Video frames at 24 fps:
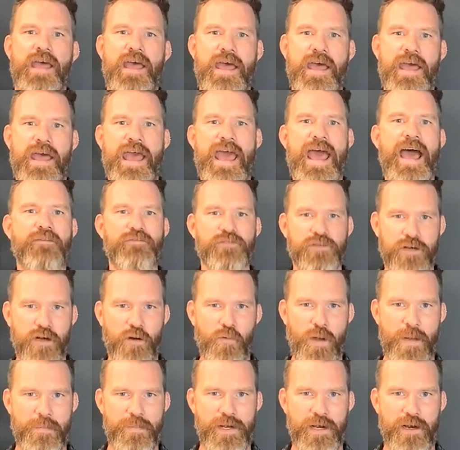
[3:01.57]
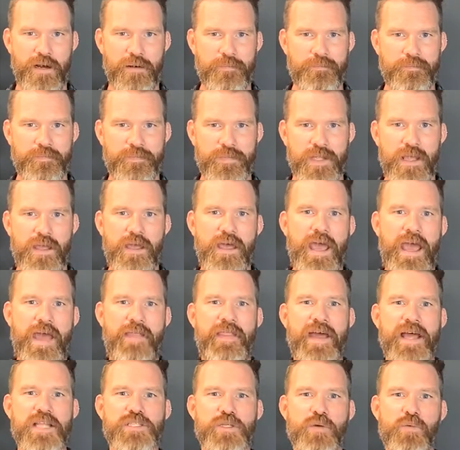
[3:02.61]
after our webinar. And
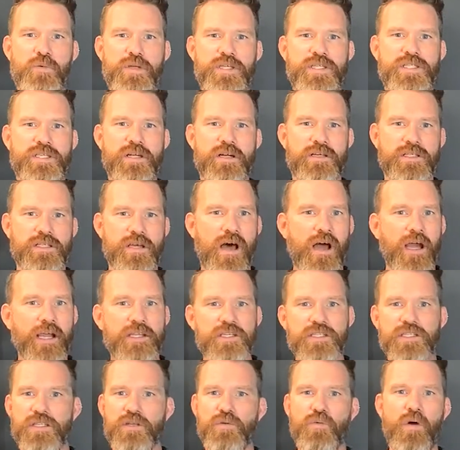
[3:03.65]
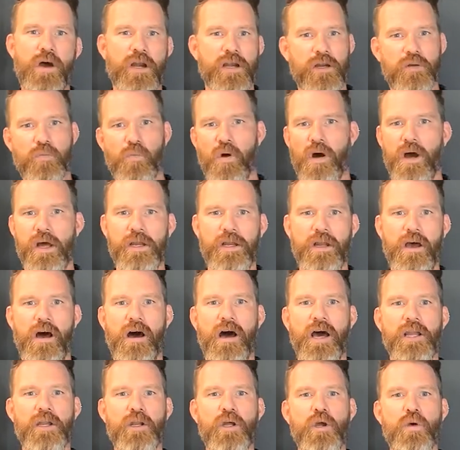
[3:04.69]
that's when we start talking to you one-on-one
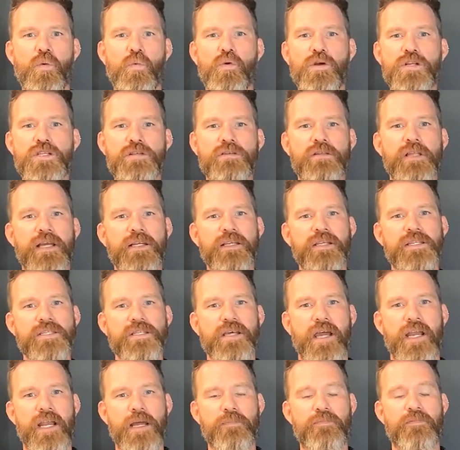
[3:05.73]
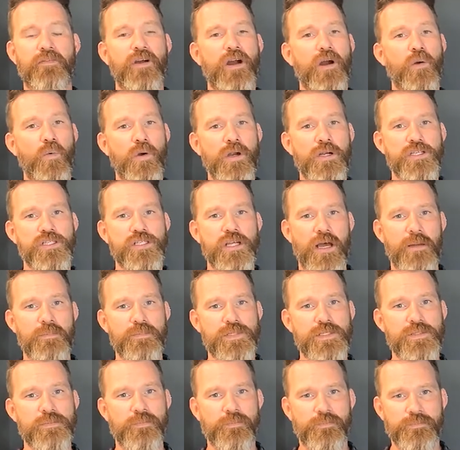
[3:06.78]
on, would you like to sign up for our
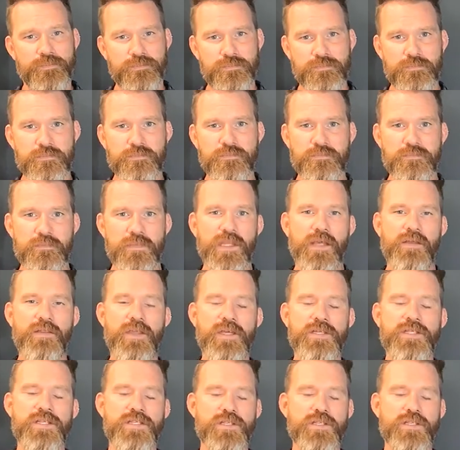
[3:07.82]
workshops? This is a